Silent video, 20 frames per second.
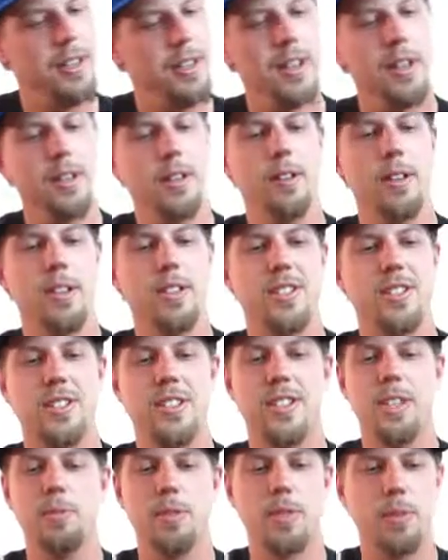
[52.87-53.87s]
You know, it just
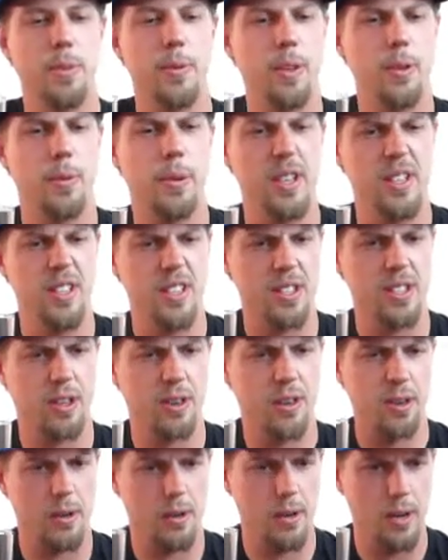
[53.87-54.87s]
seems to be the way these
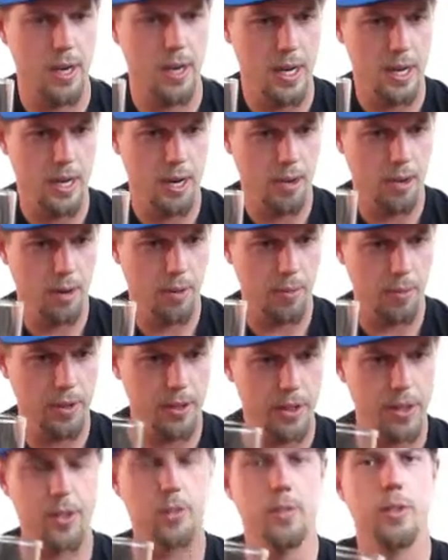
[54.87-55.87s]
are. Hopefully
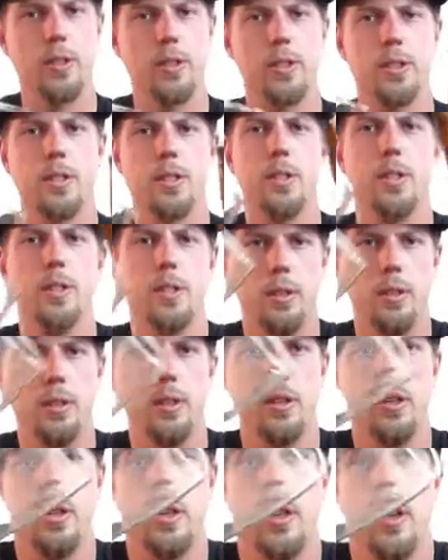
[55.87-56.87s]
this one's
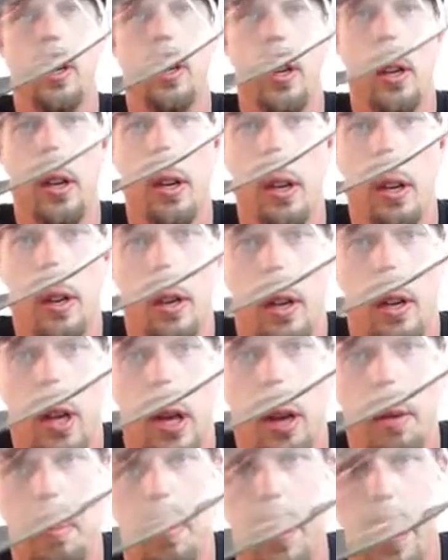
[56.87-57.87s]
a
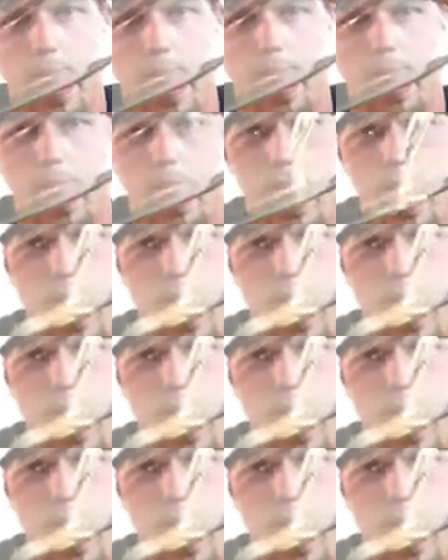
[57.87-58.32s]
lot better.